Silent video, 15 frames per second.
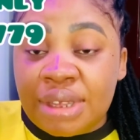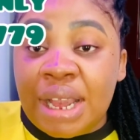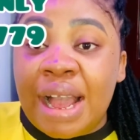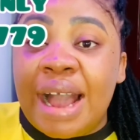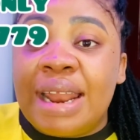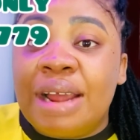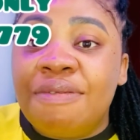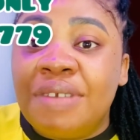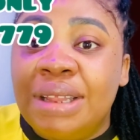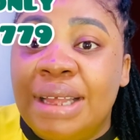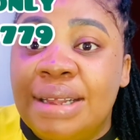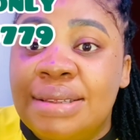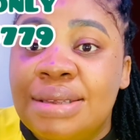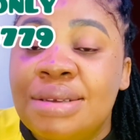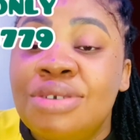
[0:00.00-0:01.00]
And after
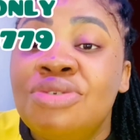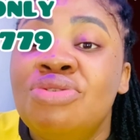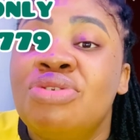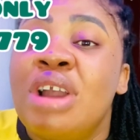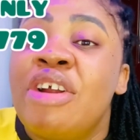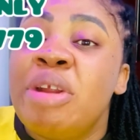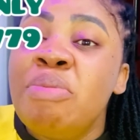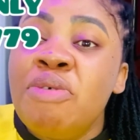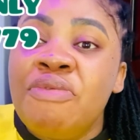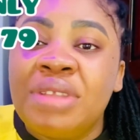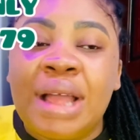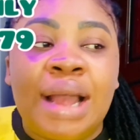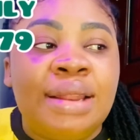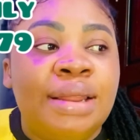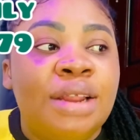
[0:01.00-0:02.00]
that, you can remove it
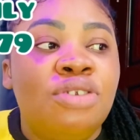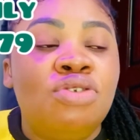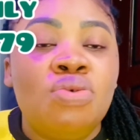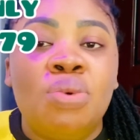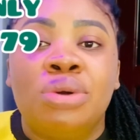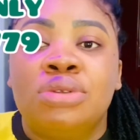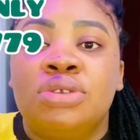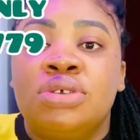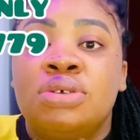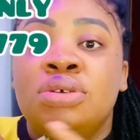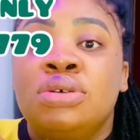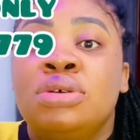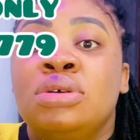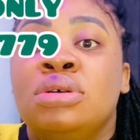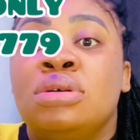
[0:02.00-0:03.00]
and then do what?
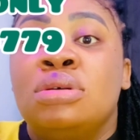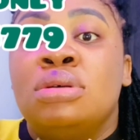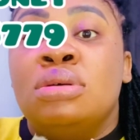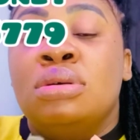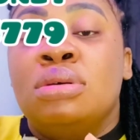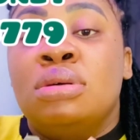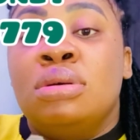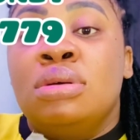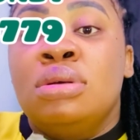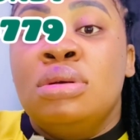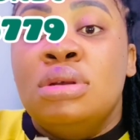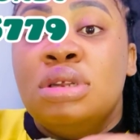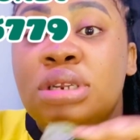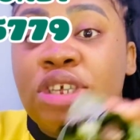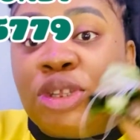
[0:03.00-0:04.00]

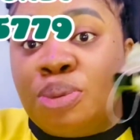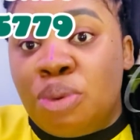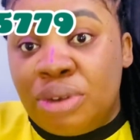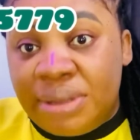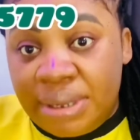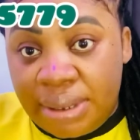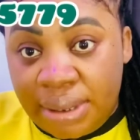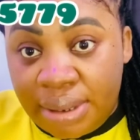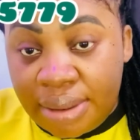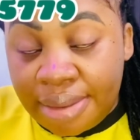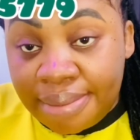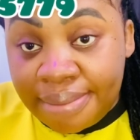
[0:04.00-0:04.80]
Dispose it.